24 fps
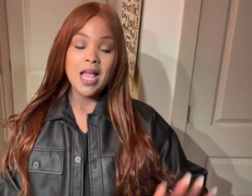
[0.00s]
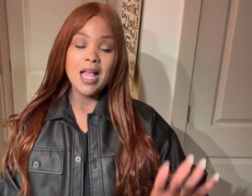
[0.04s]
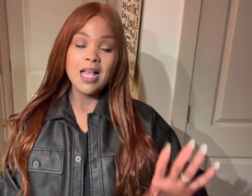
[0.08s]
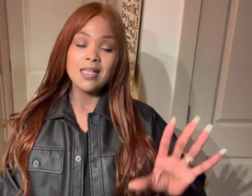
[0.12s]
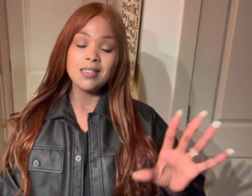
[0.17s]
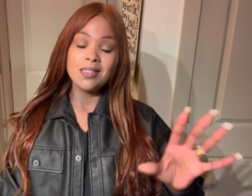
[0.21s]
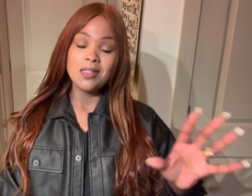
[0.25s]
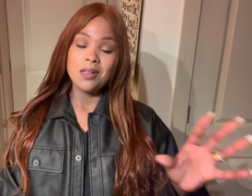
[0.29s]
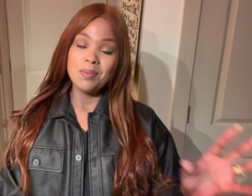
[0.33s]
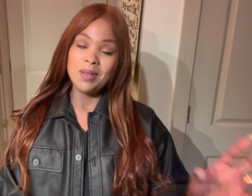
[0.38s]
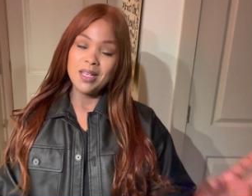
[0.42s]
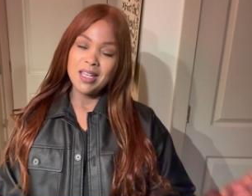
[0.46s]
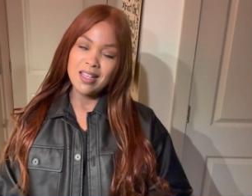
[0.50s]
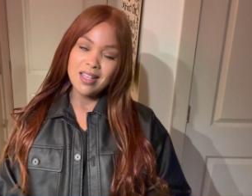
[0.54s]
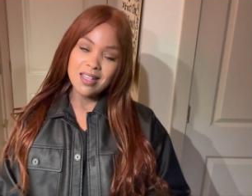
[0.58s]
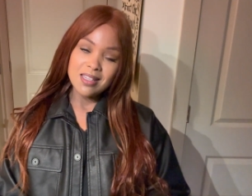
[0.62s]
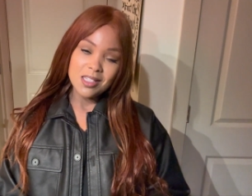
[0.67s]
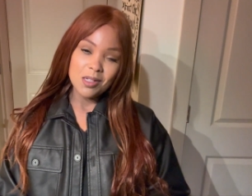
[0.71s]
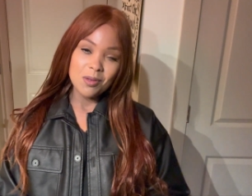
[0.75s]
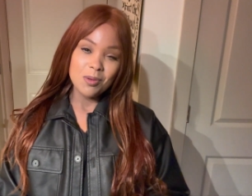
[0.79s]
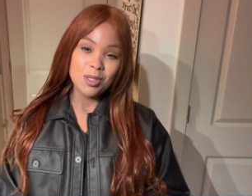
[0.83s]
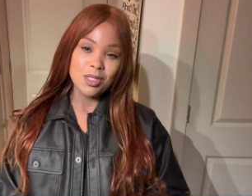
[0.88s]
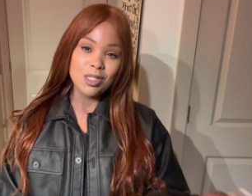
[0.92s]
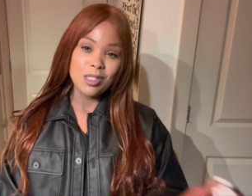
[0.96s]
So because
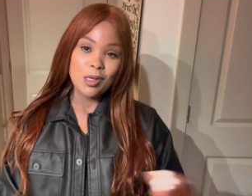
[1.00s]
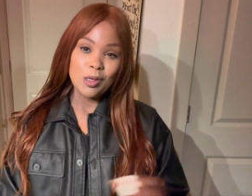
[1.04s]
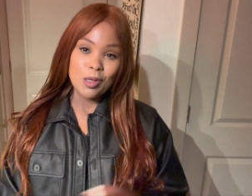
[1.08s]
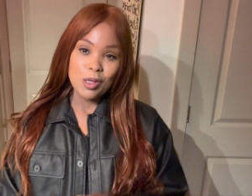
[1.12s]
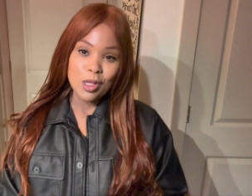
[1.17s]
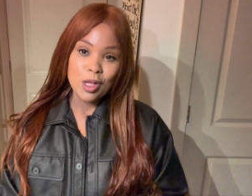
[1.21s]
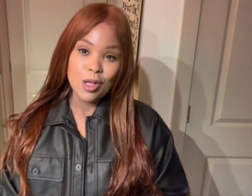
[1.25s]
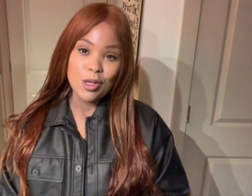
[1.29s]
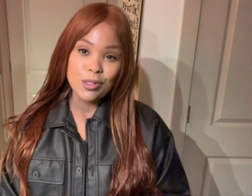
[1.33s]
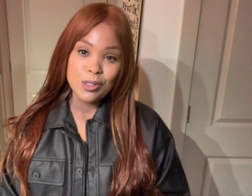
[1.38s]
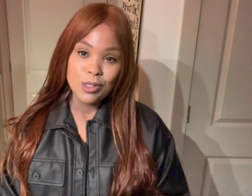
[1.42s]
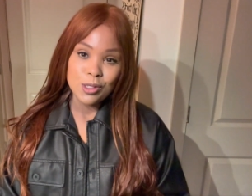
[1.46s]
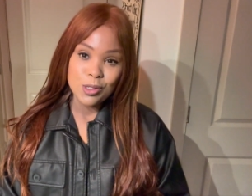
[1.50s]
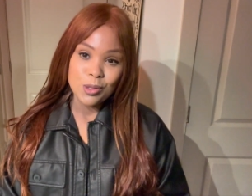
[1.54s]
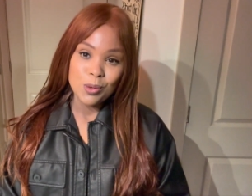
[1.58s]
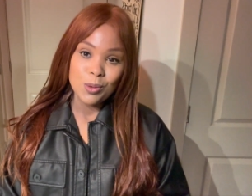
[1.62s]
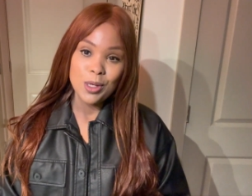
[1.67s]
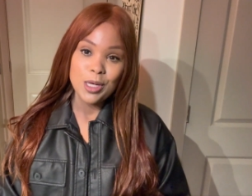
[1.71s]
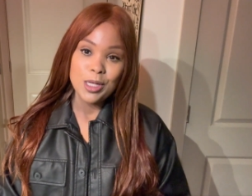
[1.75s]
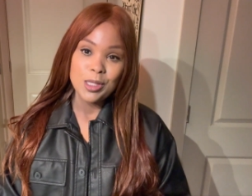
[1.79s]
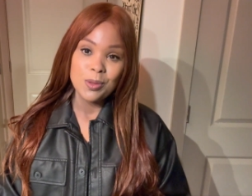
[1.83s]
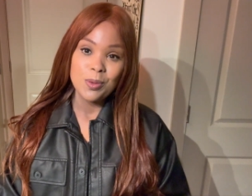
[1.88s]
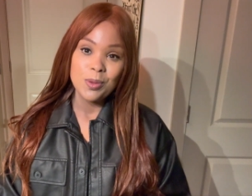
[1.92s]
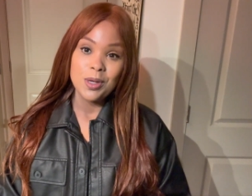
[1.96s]
it was so close to
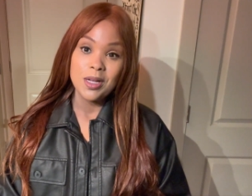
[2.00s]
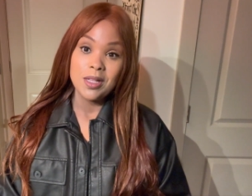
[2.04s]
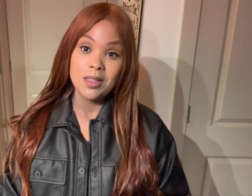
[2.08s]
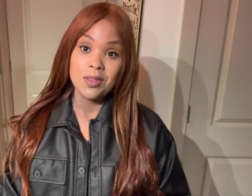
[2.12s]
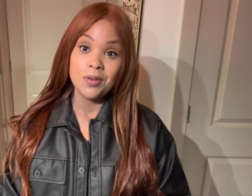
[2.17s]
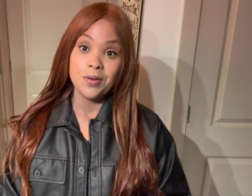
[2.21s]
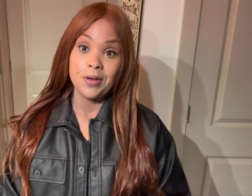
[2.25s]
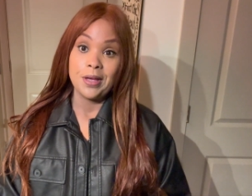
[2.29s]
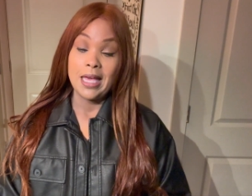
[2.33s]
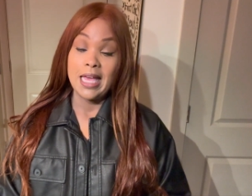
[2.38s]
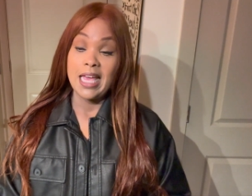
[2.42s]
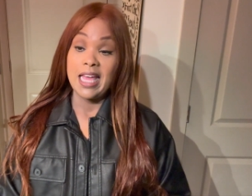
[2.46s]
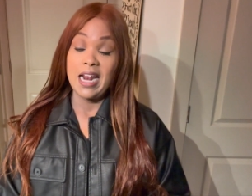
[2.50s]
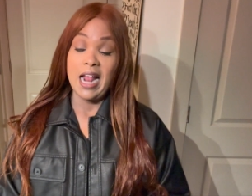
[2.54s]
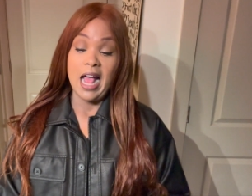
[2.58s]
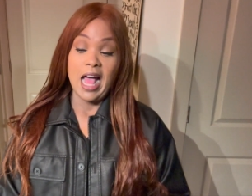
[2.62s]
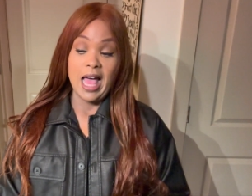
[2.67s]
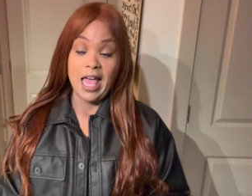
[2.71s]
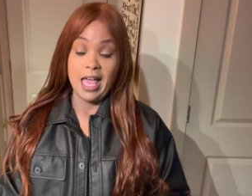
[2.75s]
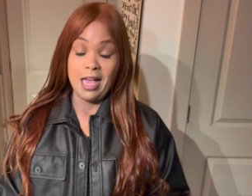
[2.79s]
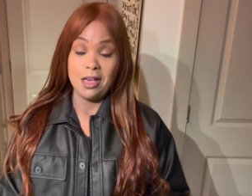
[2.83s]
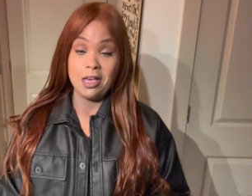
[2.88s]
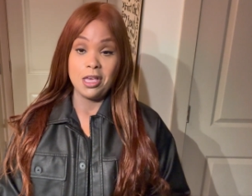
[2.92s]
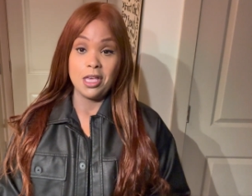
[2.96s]
2023 and
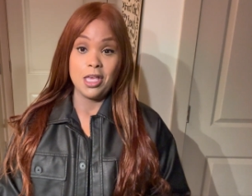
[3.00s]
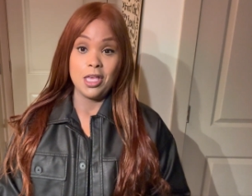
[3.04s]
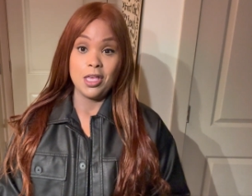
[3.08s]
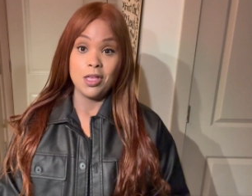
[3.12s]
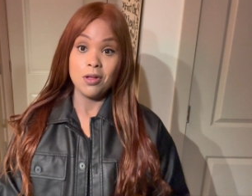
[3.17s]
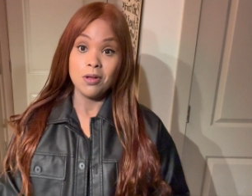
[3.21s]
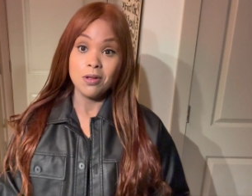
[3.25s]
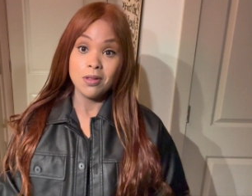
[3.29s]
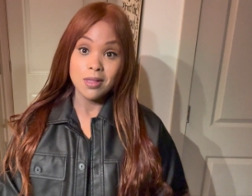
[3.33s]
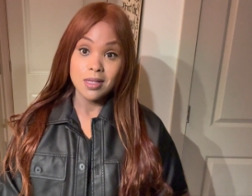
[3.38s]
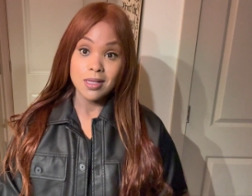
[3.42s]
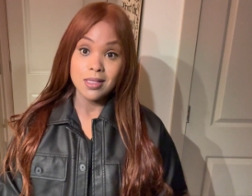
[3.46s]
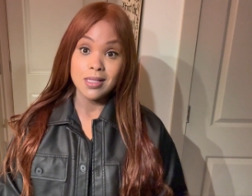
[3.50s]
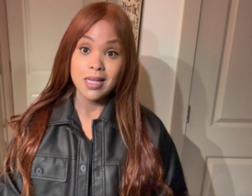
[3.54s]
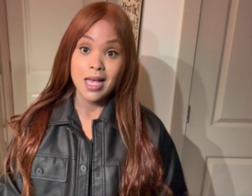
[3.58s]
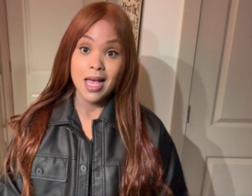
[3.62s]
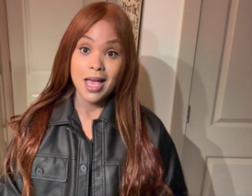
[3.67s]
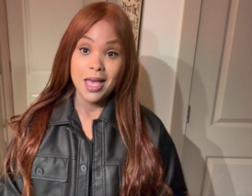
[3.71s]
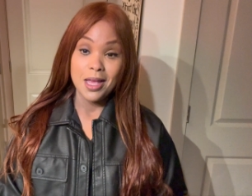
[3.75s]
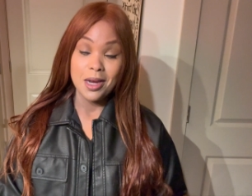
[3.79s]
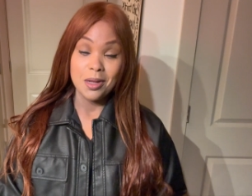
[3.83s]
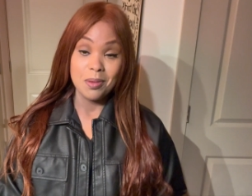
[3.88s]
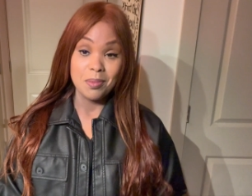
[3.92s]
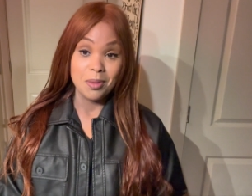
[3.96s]
I killed this
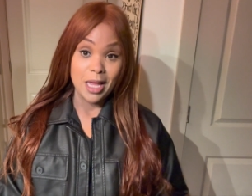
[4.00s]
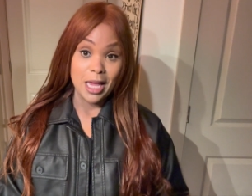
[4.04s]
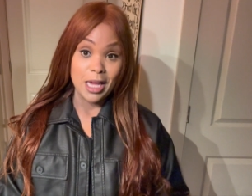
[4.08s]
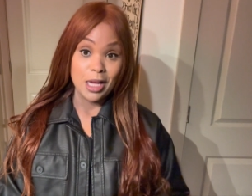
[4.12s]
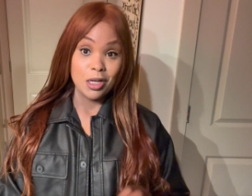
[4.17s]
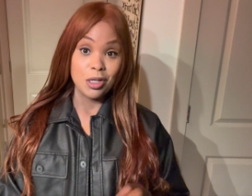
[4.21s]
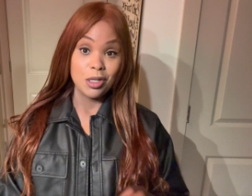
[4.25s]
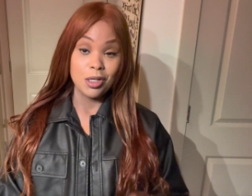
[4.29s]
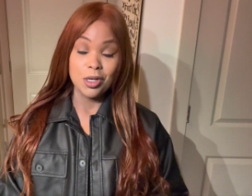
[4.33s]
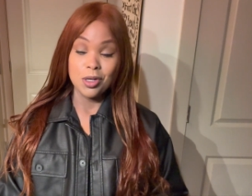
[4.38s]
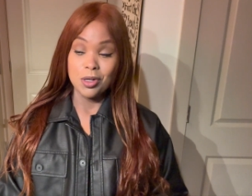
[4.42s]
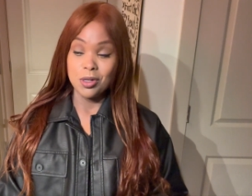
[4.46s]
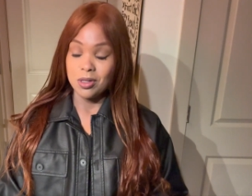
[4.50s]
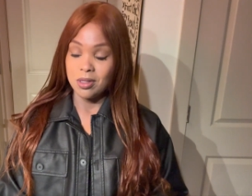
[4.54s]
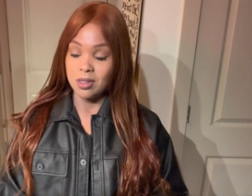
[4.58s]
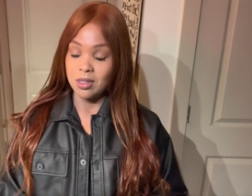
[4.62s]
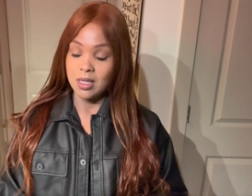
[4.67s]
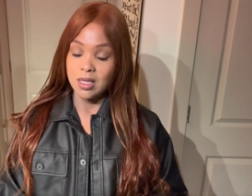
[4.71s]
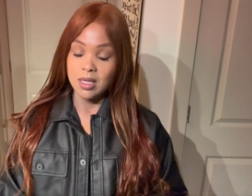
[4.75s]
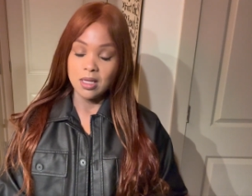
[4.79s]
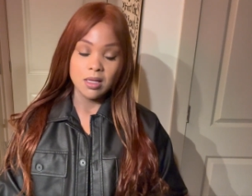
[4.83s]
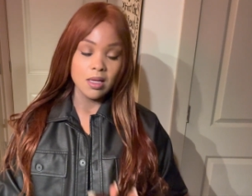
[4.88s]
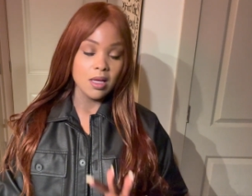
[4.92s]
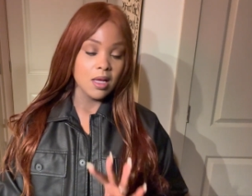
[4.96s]
item, like
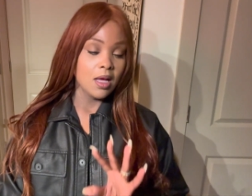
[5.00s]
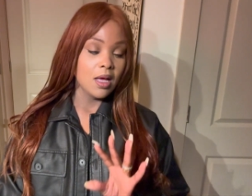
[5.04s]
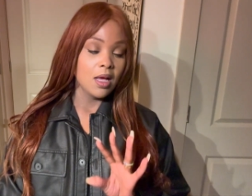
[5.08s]
literally